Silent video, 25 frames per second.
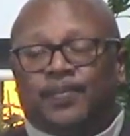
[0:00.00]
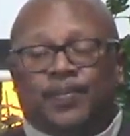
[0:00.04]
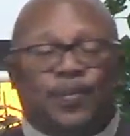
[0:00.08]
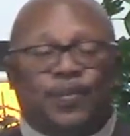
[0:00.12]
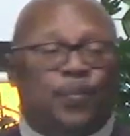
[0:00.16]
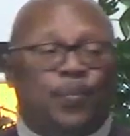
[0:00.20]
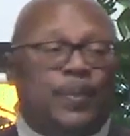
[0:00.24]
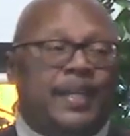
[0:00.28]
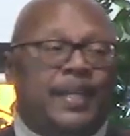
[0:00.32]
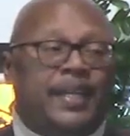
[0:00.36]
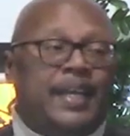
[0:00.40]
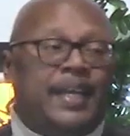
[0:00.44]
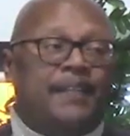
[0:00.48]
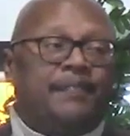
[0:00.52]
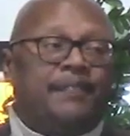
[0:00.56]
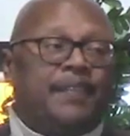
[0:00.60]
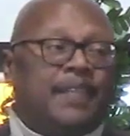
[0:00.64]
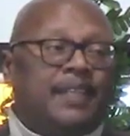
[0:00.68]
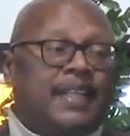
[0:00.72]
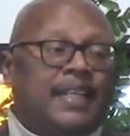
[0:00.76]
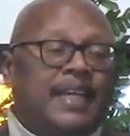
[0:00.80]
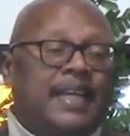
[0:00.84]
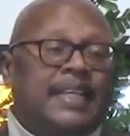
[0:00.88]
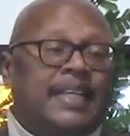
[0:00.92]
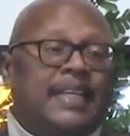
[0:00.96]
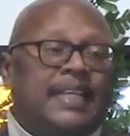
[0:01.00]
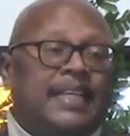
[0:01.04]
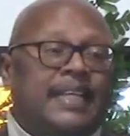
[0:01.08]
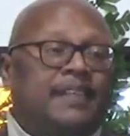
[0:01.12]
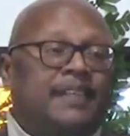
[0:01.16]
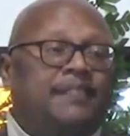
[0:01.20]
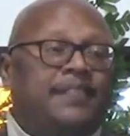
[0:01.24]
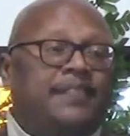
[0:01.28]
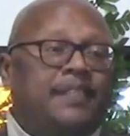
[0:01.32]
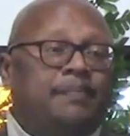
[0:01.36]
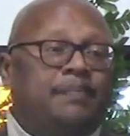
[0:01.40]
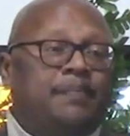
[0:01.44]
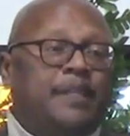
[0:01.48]
We have a lot of
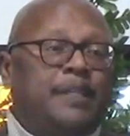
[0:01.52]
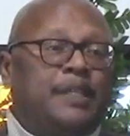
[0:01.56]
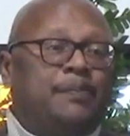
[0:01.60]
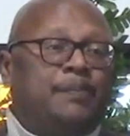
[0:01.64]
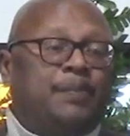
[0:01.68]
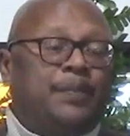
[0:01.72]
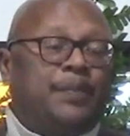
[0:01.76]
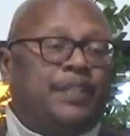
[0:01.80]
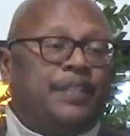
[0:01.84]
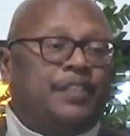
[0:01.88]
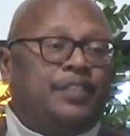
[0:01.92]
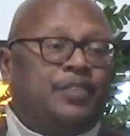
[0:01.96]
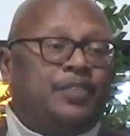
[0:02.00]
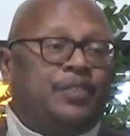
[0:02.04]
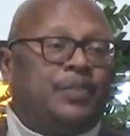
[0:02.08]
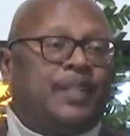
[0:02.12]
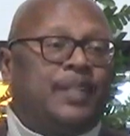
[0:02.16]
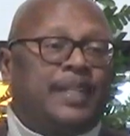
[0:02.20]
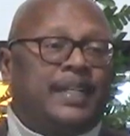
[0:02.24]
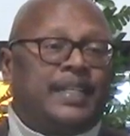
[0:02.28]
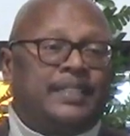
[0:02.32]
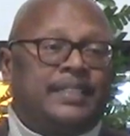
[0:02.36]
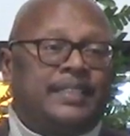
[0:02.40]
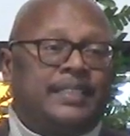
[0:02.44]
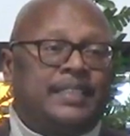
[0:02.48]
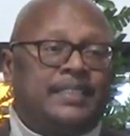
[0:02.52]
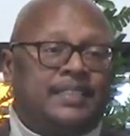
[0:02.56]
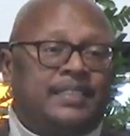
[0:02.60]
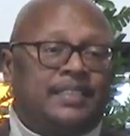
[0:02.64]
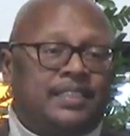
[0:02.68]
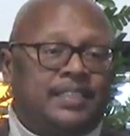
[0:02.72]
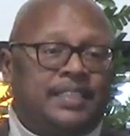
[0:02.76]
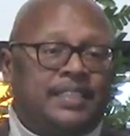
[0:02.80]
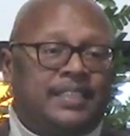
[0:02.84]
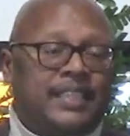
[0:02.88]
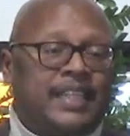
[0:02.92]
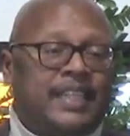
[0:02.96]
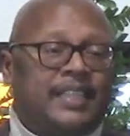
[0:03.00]
gifted people here, too. Like I said,
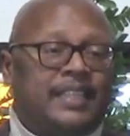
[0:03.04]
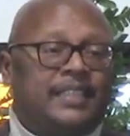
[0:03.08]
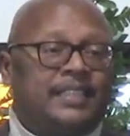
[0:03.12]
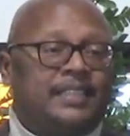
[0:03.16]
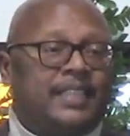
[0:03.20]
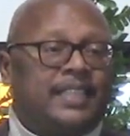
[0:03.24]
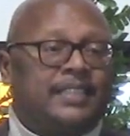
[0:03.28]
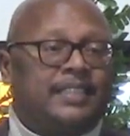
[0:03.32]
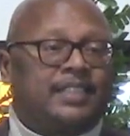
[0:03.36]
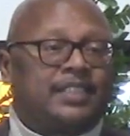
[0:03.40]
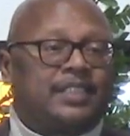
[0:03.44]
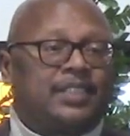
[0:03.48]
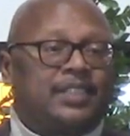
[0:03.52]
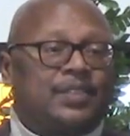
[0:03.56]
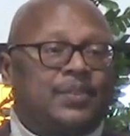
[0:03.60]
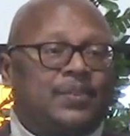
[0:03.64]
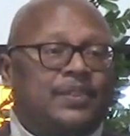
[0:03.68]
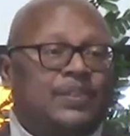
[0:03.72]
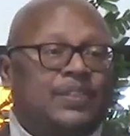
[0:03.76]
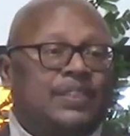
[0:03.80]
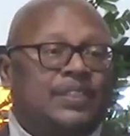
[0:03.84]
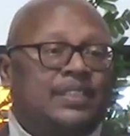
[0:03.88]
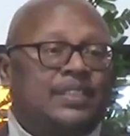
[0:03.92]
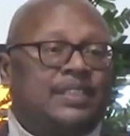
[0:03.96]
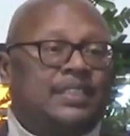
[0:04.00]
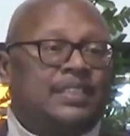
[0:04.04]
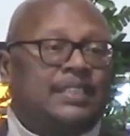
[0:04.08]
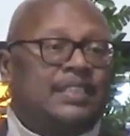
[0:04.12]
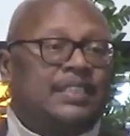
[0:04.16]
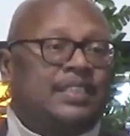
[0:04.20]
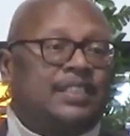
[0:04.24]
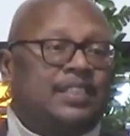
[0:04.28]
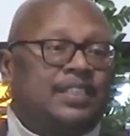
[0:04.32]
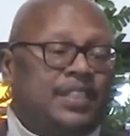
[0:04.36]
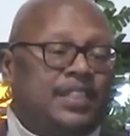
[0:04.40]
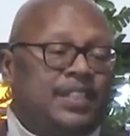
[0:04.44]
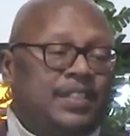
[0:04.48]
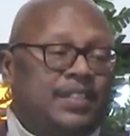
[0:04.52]
Sister Natalie's not just a Christian. She's a
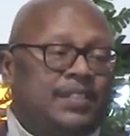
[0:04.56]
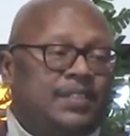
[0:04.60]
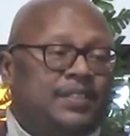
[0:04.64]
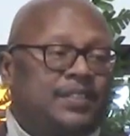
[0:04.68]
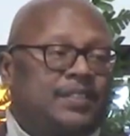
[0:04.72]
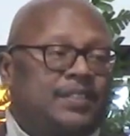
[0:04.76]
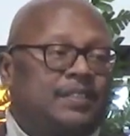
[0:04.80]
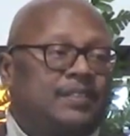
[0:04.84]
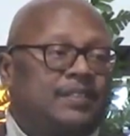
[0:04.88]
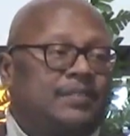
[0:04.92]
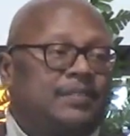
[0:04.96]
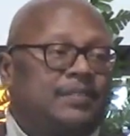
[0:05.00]
nurse.